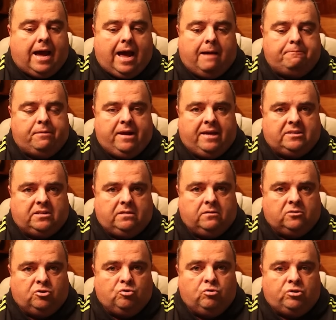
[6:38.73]
At present,
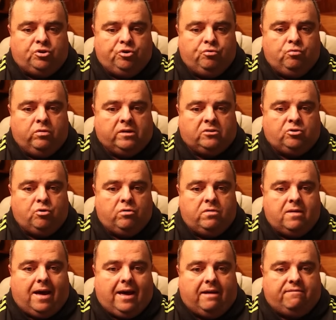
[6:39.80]
there's no tool that's
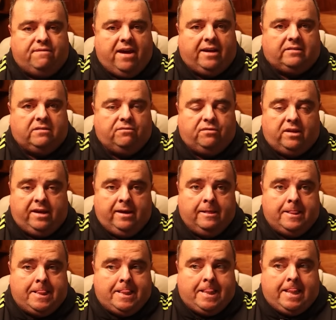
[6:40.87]
doing that effectively.
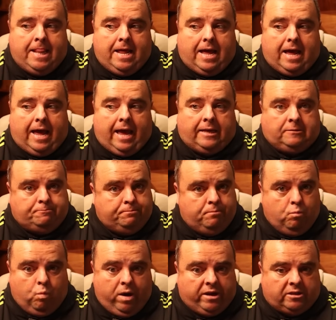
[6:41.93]
It's
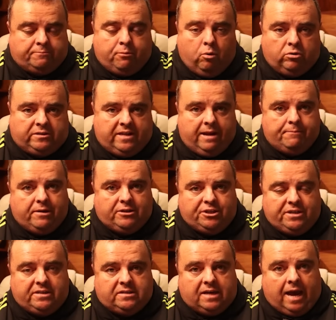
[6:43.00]
where it's posting
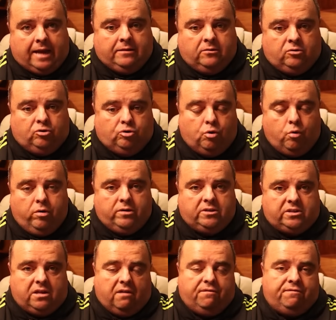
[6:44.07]
images and doing
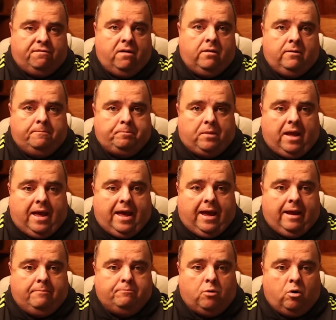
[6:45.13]
stuff
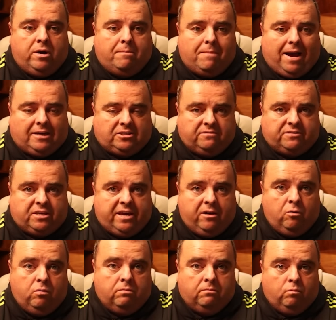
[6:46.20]
on a massive
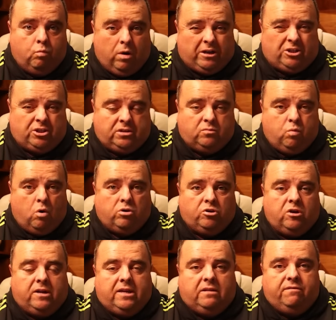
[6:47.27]
scale, which is what
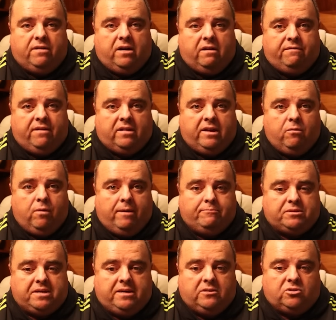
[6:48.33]
you need for an affiliate
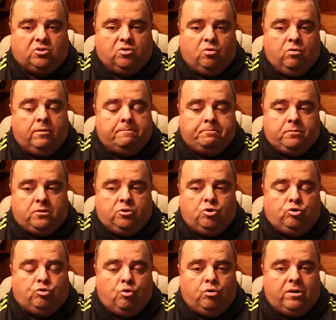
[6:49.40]
website. So
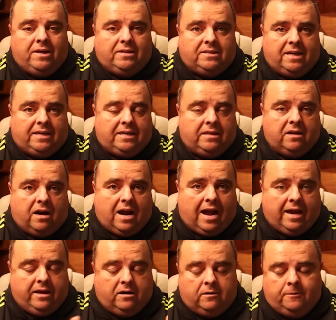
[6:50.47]
you do need to either
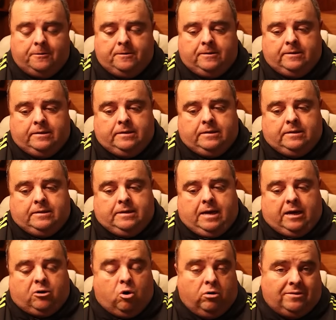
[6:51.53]
hire
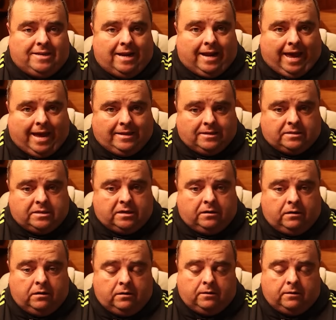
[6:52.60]
a content editor,